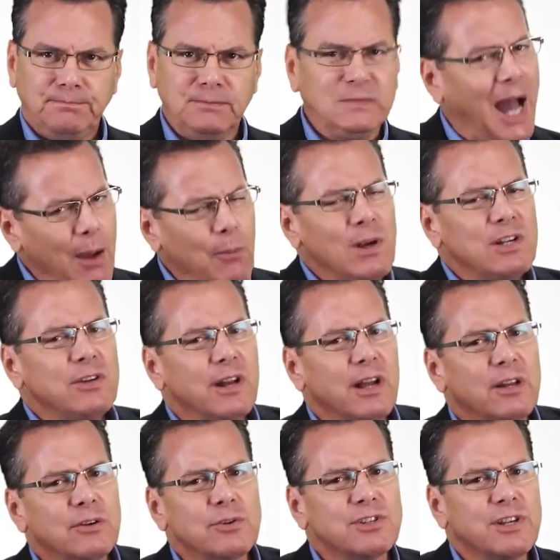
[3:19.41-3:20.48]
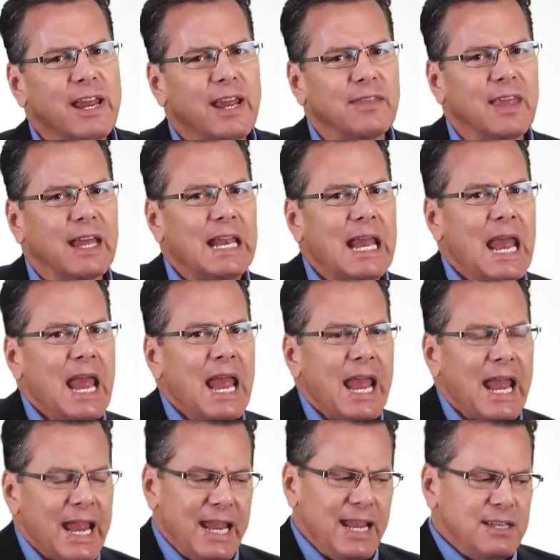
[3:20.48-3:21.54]
Now I want you to understand that
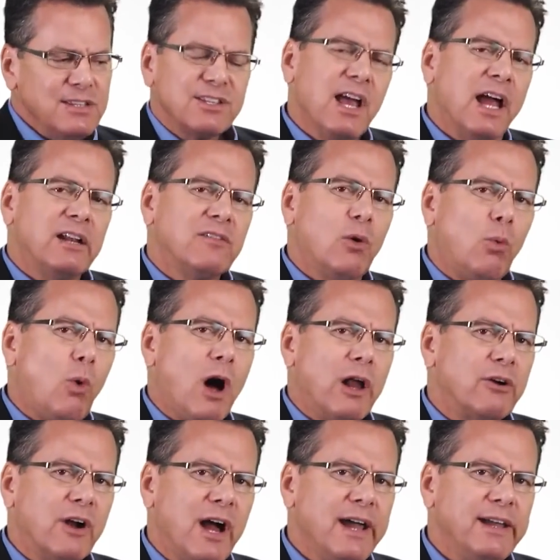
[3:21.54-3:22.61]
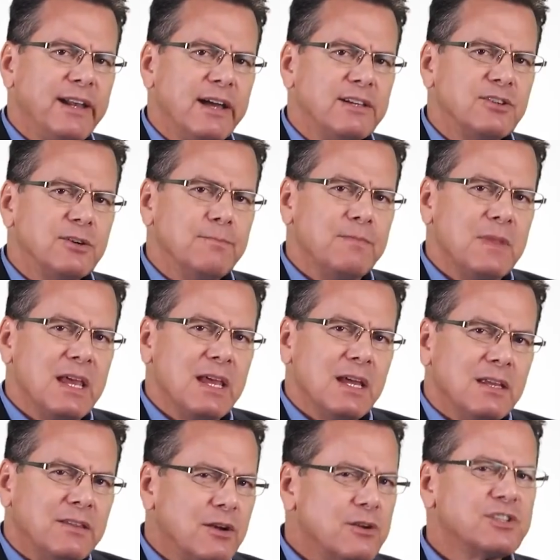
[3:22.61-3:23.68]
inside of a water ionizer,
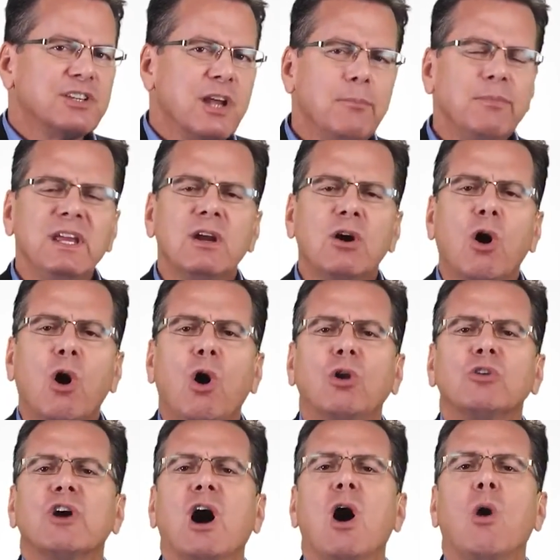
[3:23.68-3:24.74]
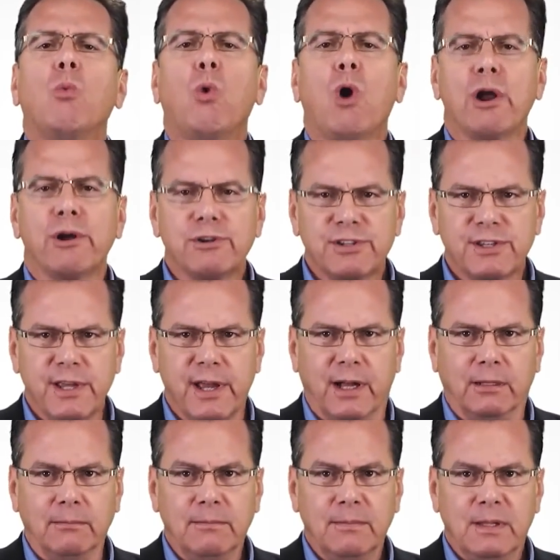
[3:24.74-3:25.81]
there's something called a water
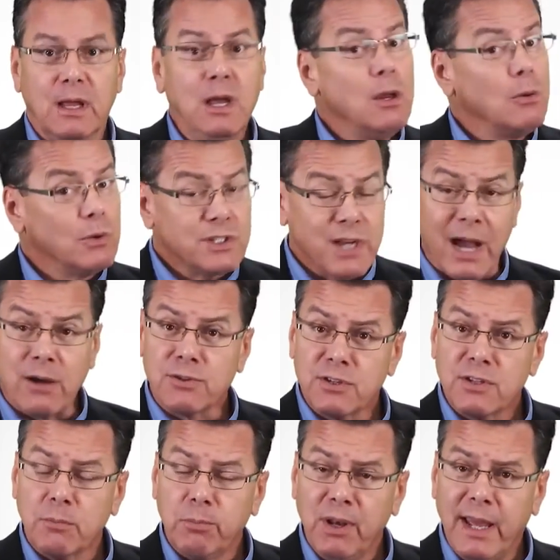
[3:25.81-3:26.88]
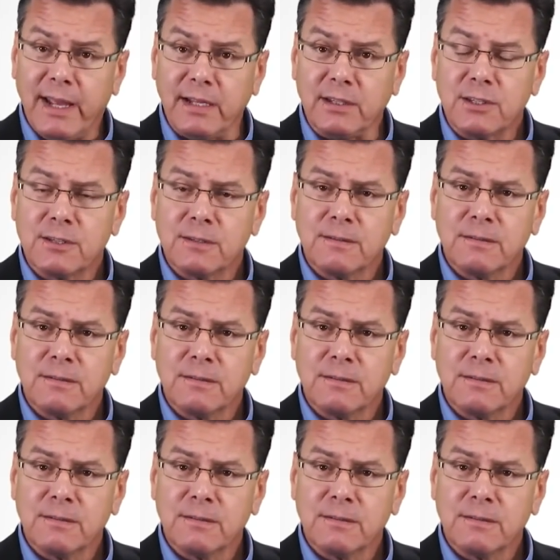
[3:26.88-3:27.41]
cell, which houses the plates.